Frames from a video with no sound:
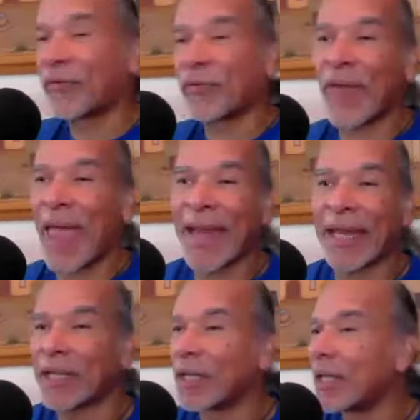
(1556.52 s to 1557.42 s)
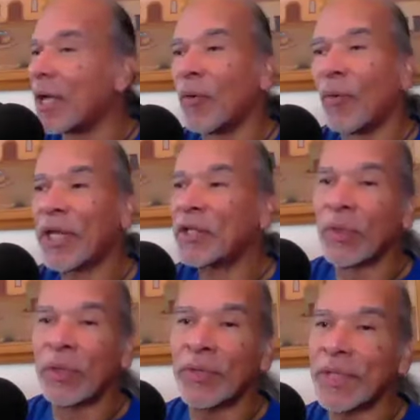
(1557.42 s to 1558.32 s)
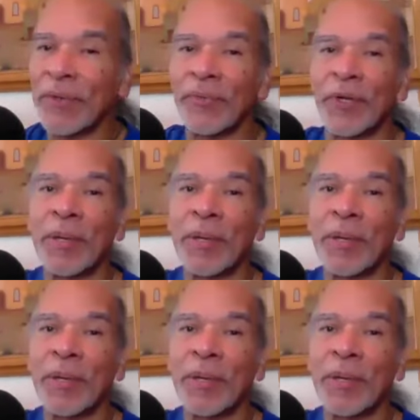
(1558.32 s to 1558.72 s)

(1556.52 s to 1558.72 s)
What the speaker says: if you've had it, what are you doing with it?